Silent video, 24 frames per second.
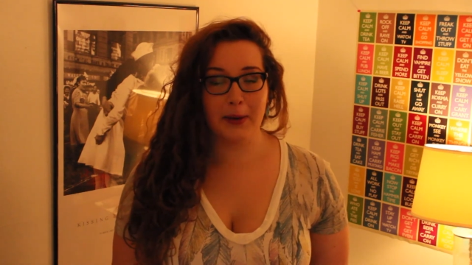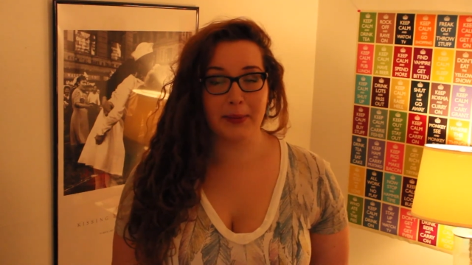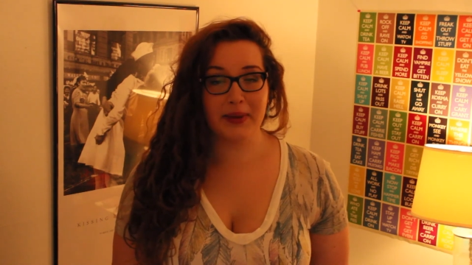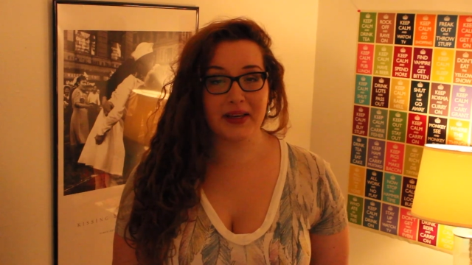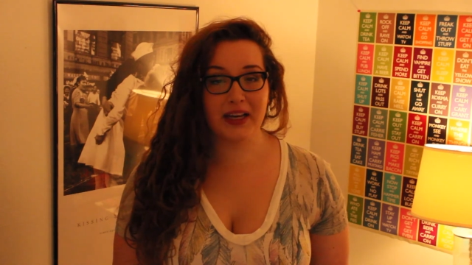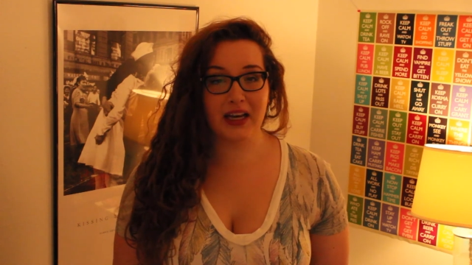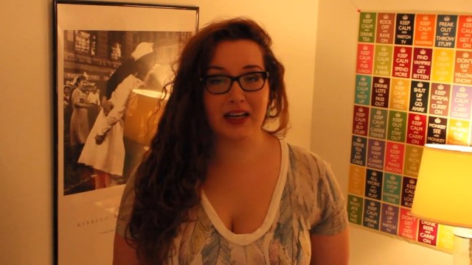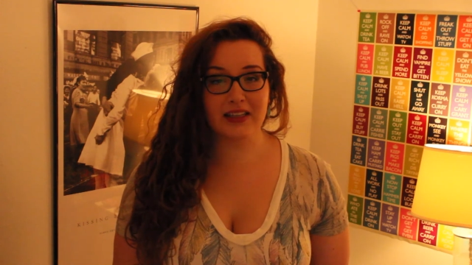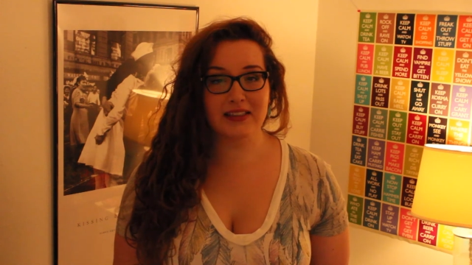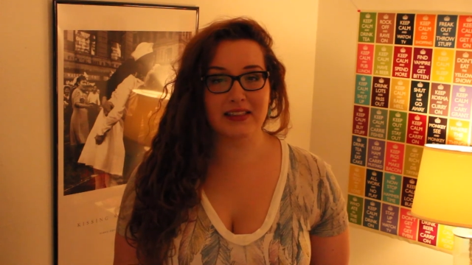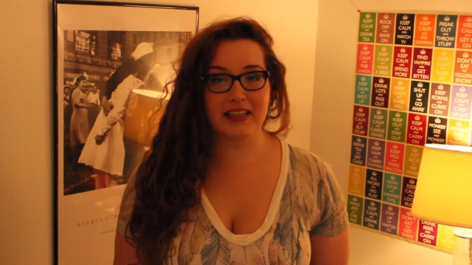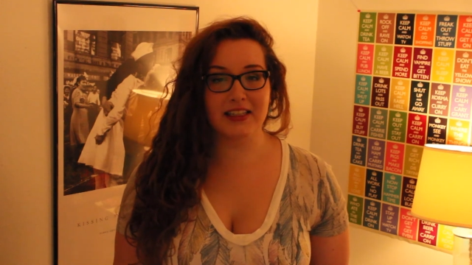
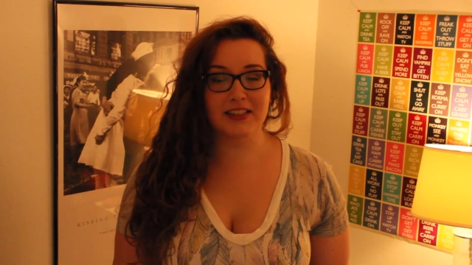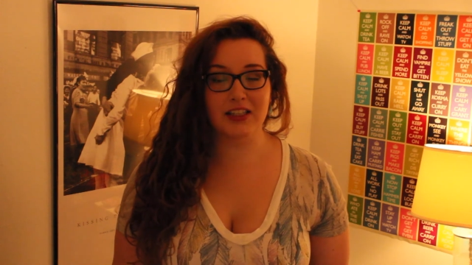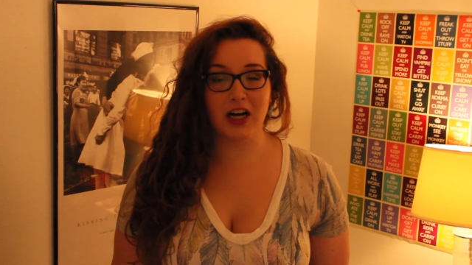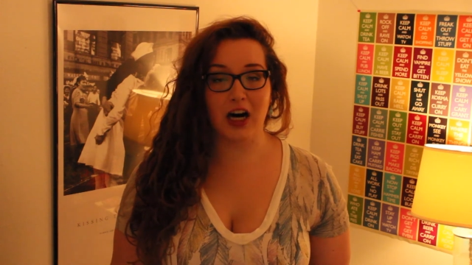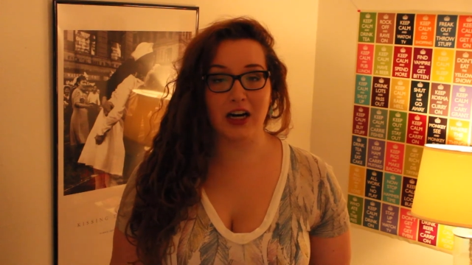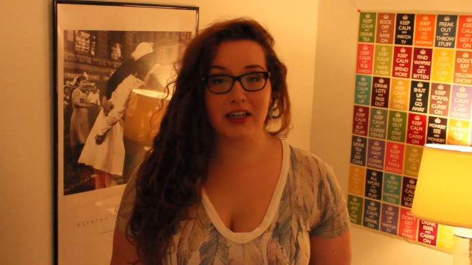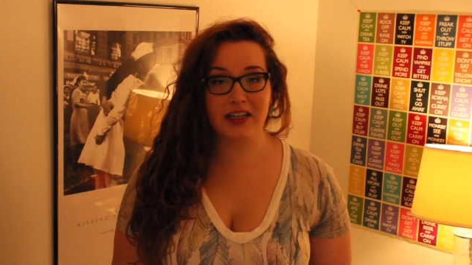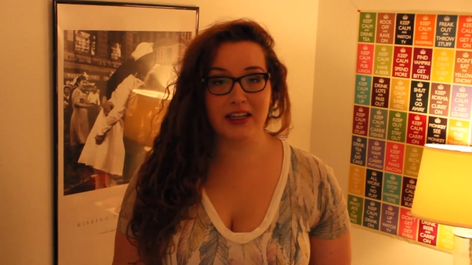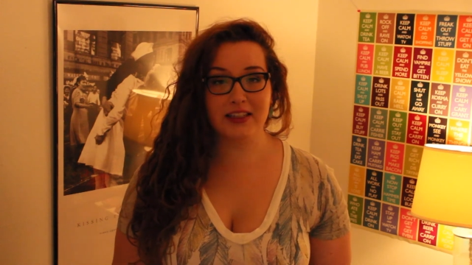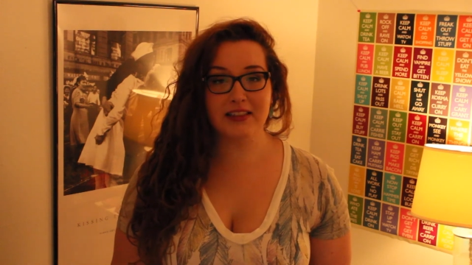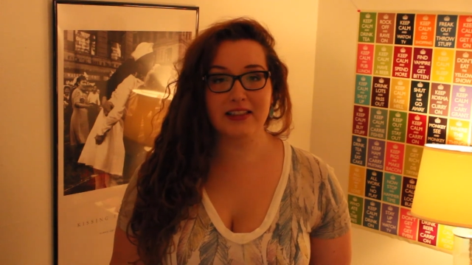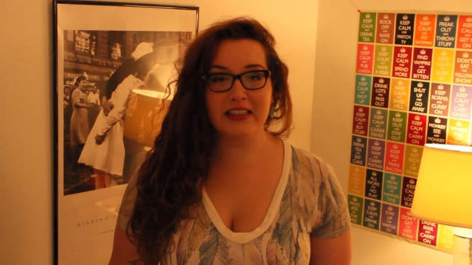because it's
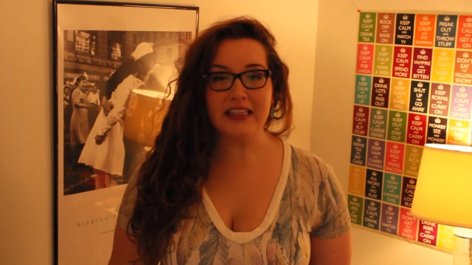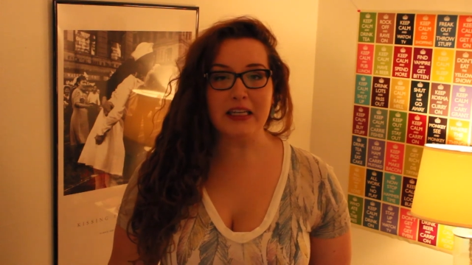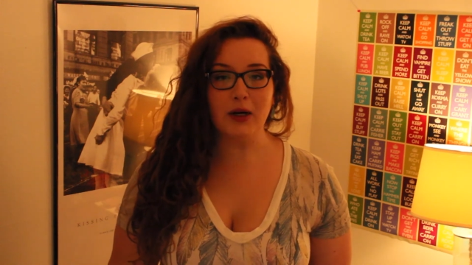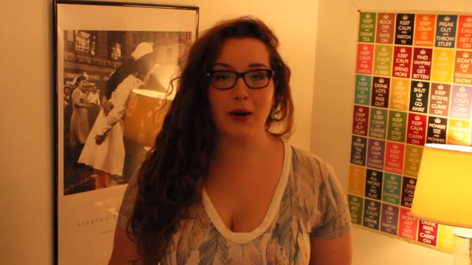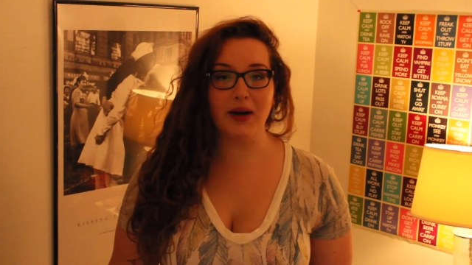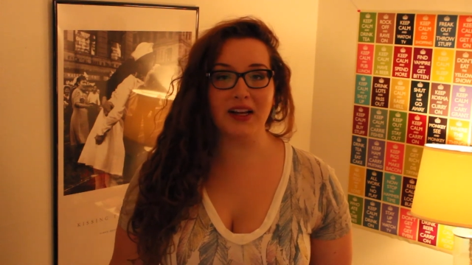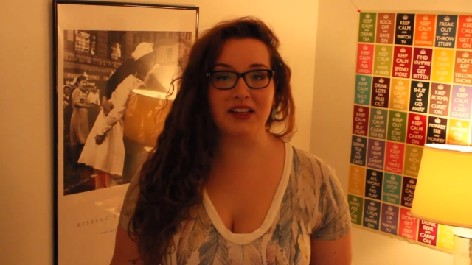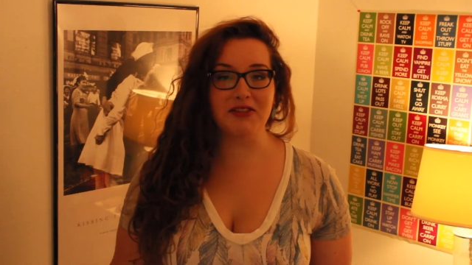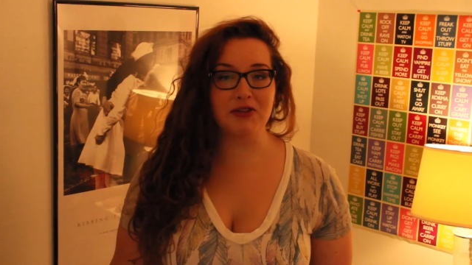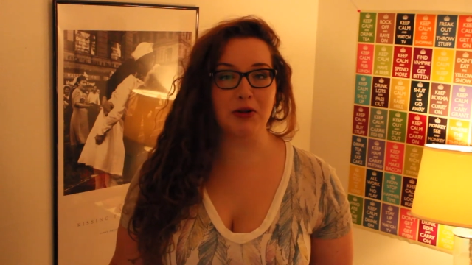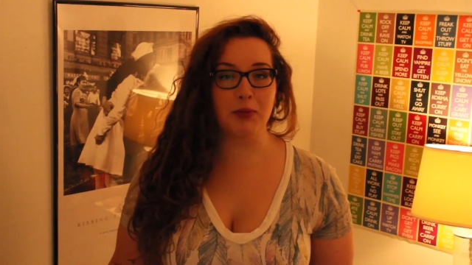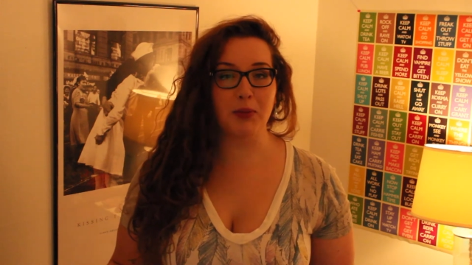honestly
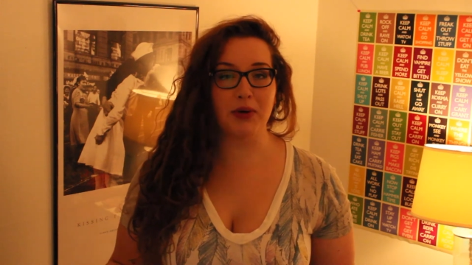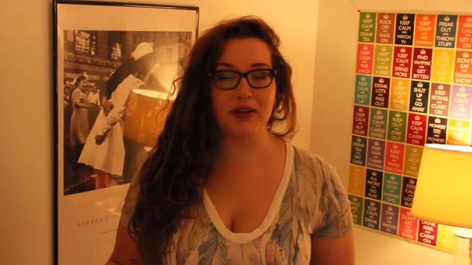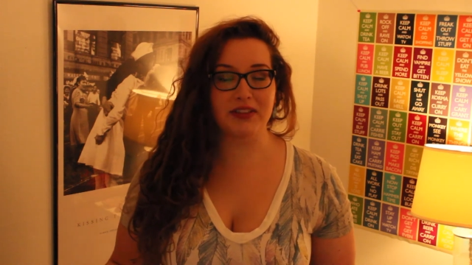going to